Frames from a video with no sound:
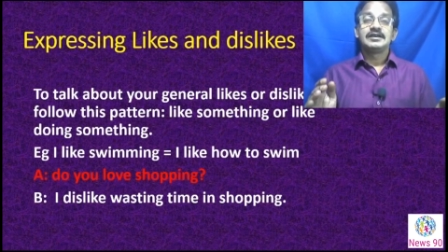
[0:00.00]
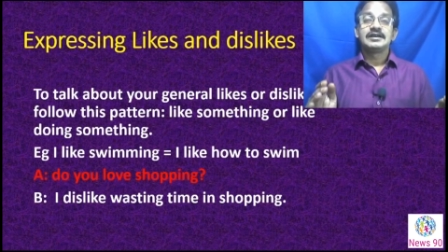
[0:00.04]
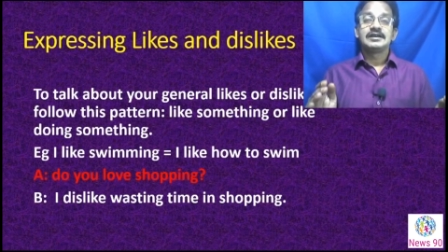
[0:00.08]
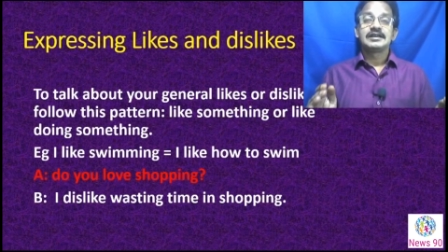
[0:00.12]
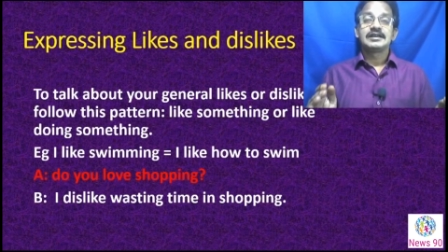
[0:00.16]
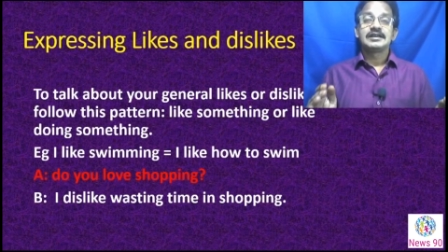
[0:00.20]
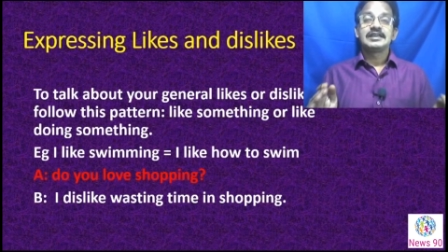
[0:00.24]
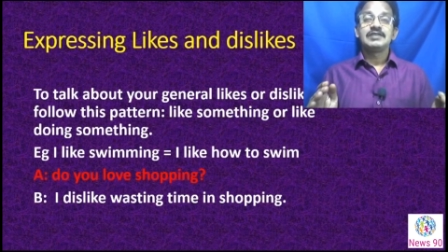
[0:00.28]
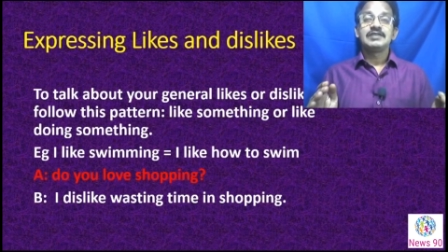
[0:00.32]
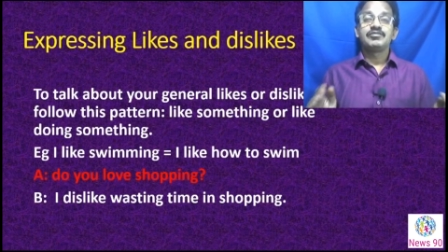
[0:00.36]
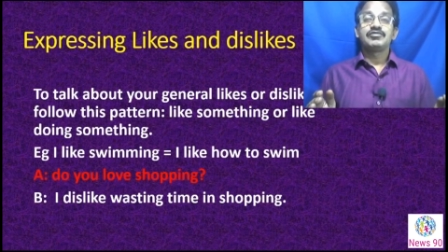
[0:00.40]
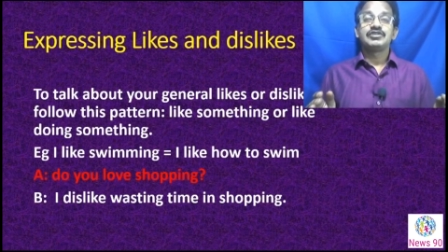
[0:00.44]

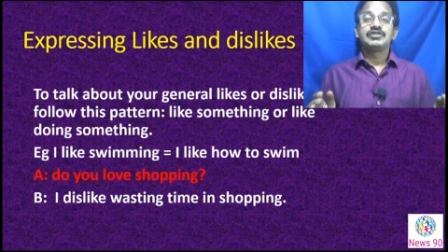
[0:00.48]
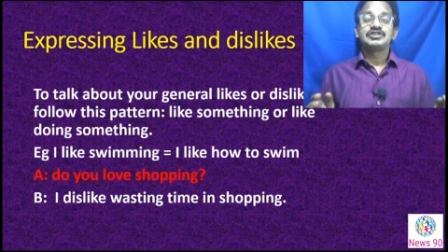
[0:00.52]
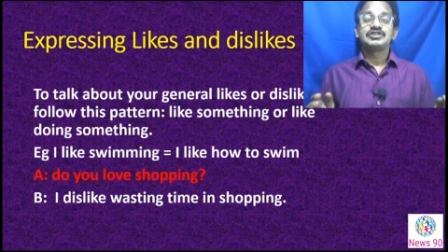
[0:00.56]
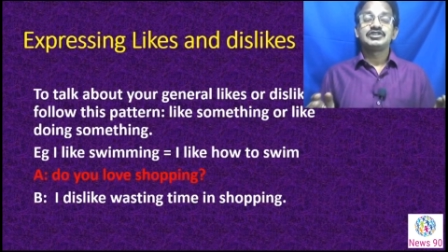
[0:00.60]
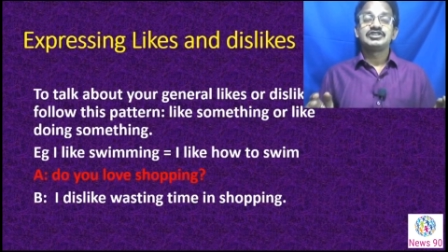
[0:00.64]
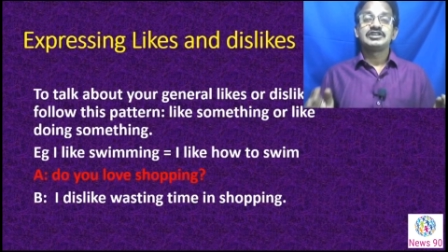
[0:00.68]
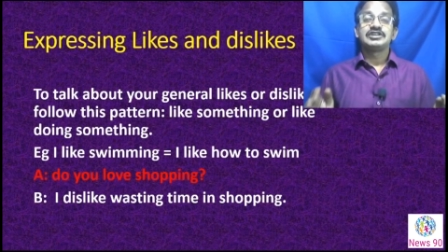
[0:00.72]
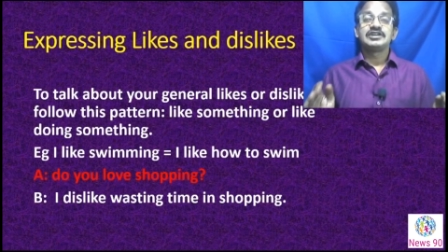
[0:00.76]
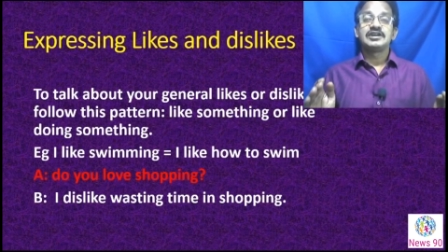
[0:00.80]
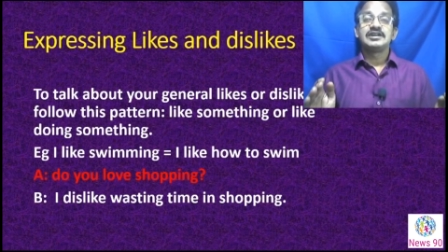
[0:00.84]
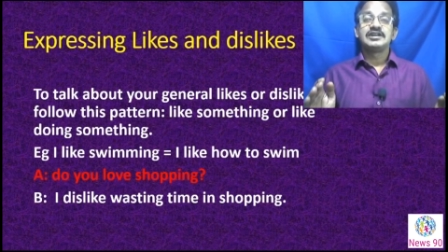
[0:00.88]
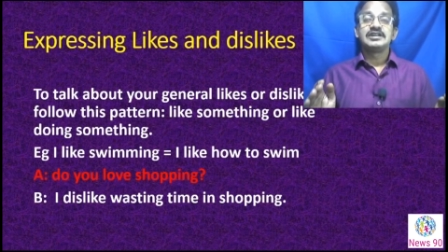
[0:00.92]
uh, keep
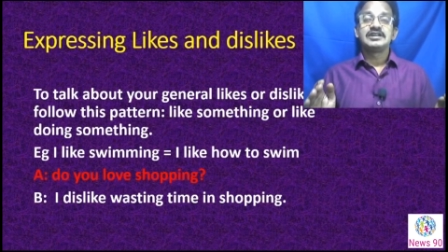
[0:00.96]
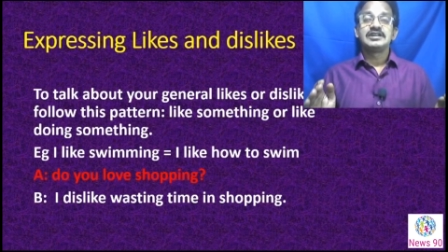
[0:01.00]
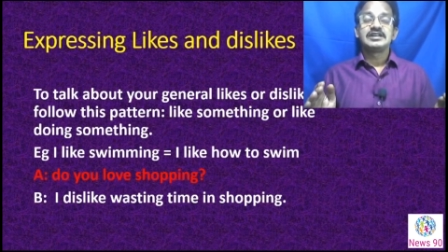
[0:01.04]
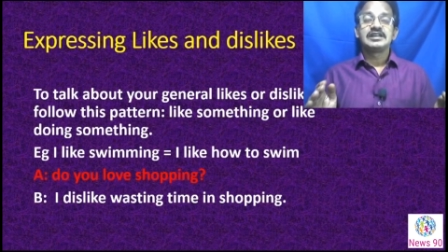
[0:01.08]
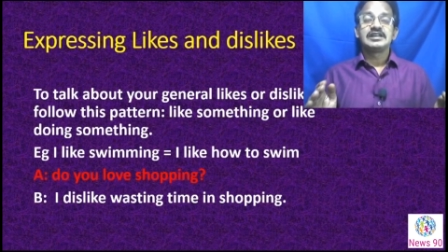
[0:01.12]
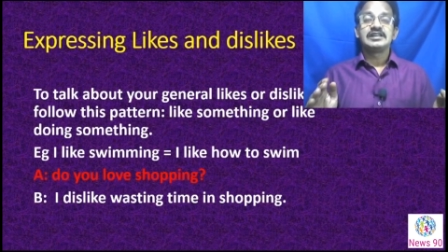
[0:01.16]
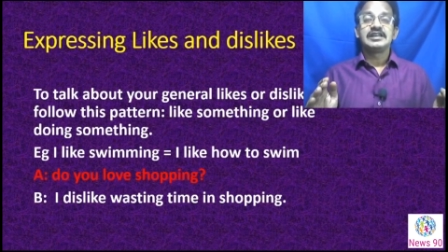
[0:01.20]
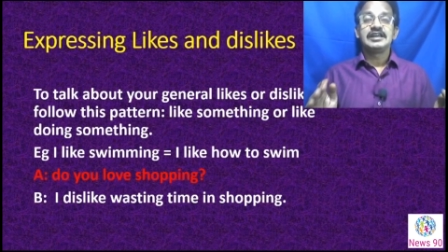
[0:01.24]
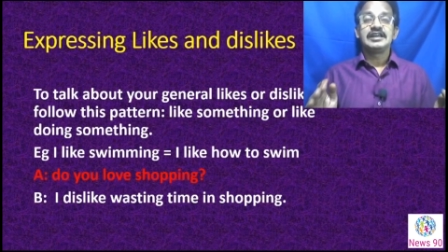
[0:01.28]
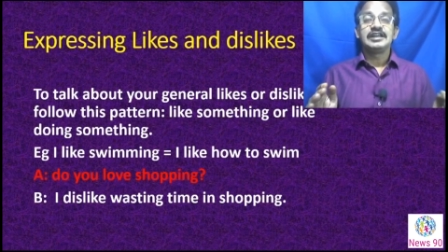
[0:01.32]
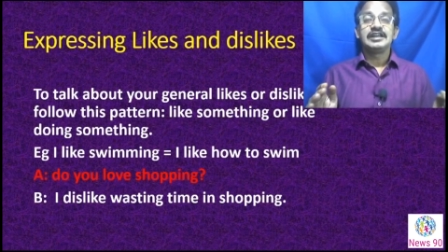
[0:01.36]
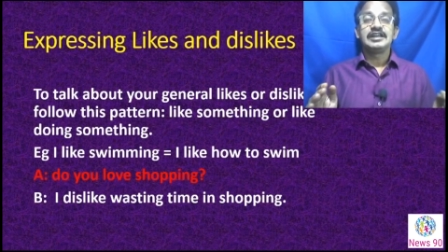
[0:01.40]
watching
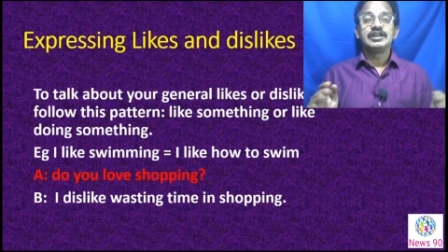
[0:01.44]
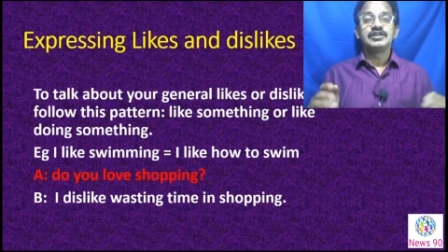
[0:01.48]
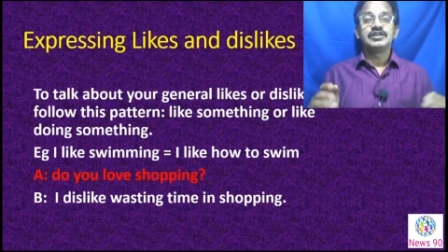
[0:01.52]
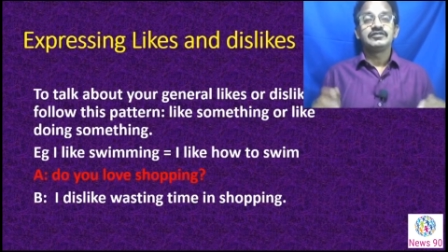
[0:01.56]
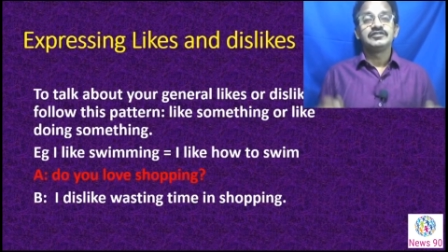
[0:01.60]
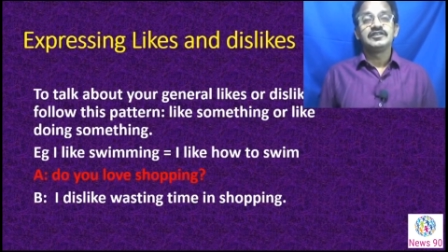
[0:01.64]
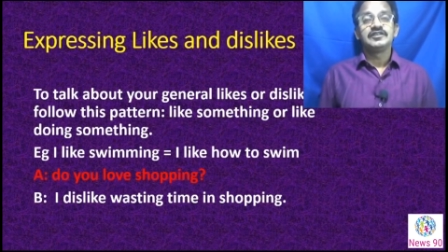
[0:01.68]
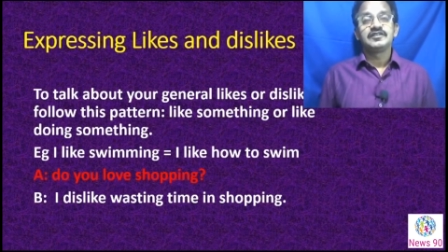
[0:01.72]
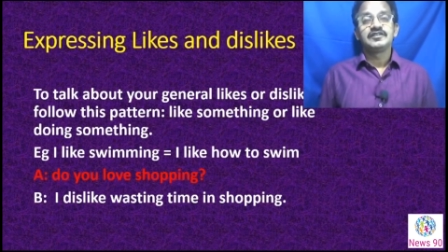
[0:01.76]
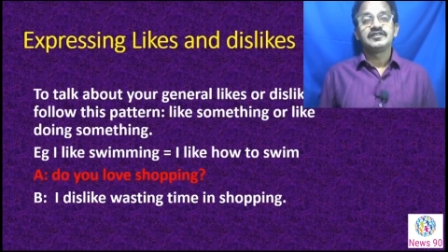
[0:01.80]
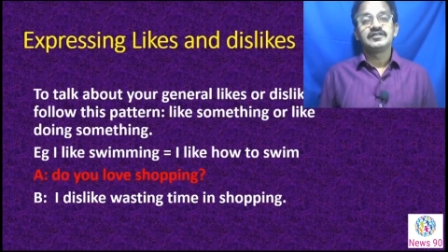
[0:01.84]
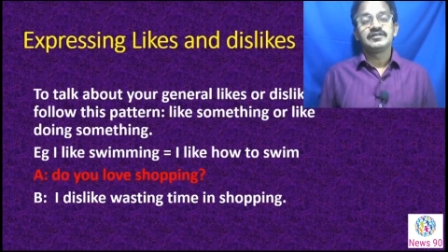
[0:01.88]
until the end
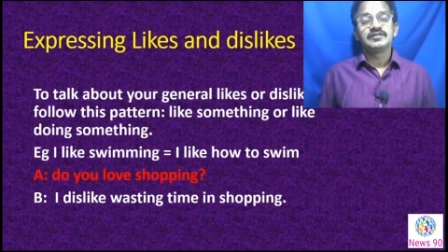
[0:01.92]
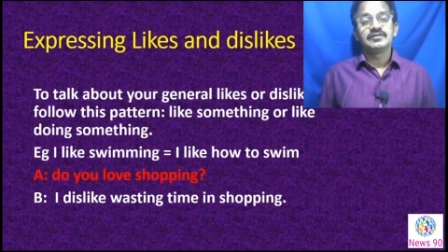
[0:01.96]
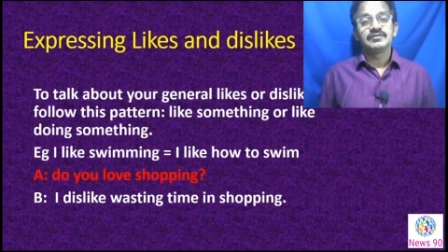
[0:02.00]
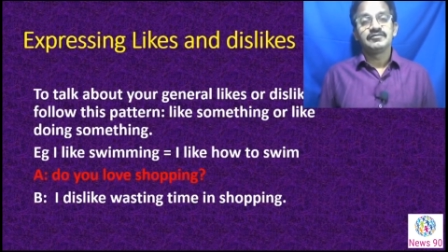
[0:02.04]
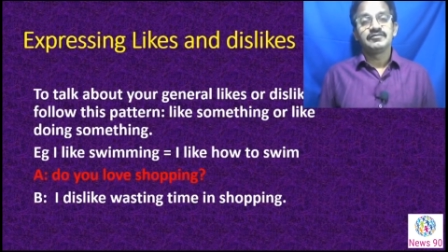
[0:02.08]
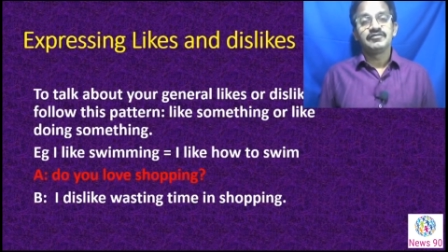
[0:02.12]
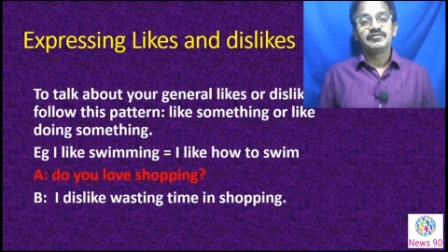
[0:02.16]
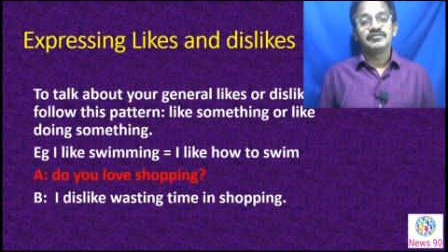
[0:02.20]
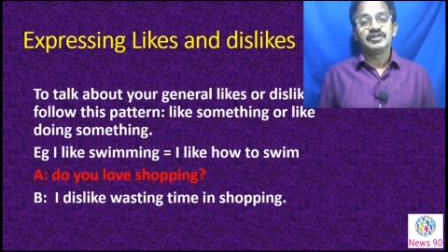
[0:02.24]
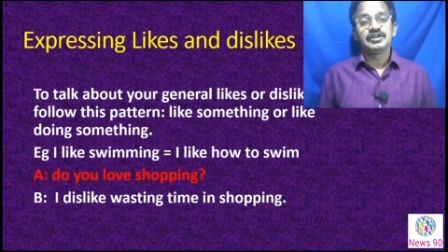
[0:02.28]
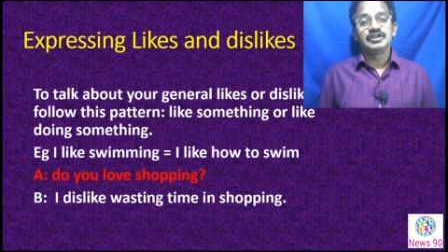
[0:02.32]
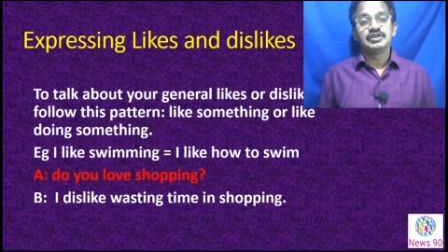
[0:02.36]
of this
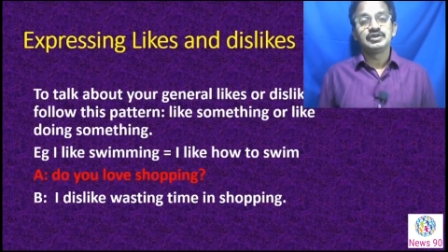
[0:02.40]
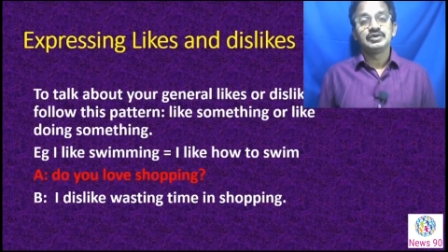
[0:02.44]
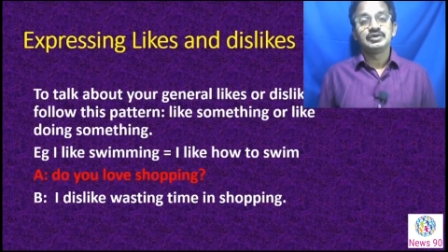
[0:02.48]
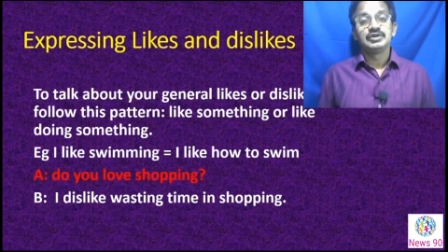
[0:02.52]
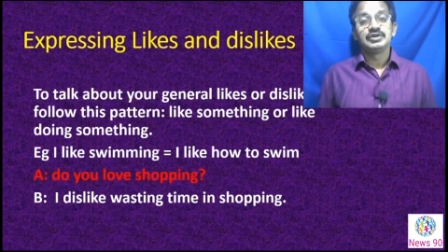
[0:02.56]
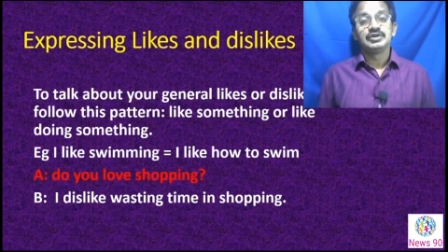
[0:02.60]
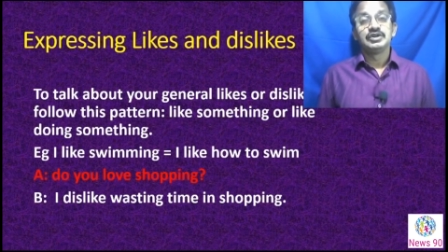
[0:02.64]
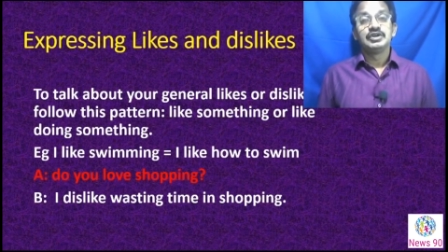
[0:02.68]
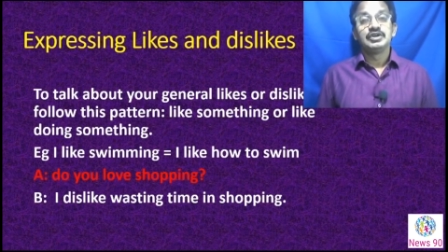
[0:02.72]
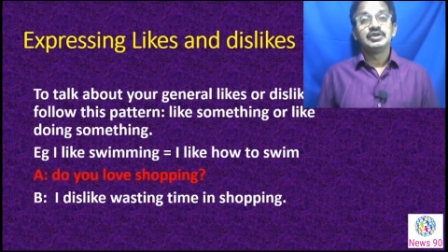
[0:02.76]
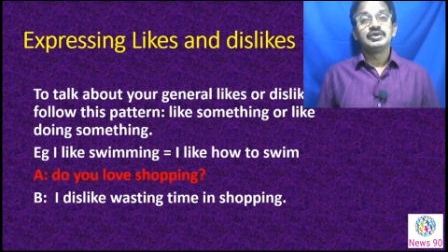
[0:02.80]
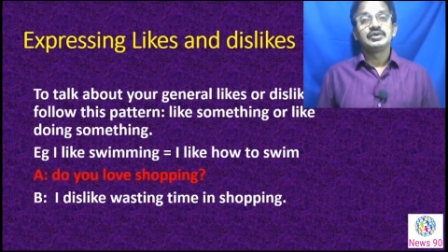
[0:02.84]

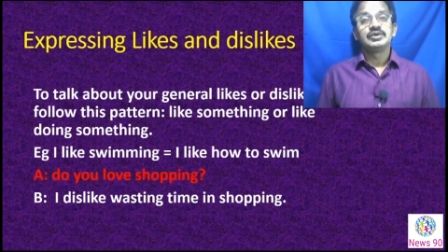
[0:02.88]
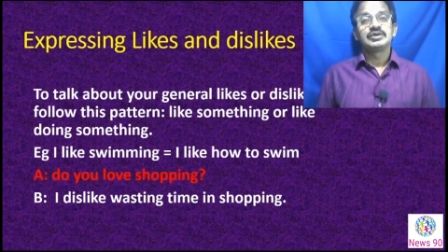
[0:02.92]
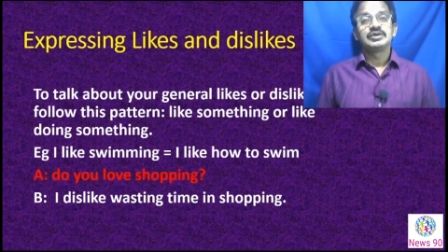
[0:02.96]
video.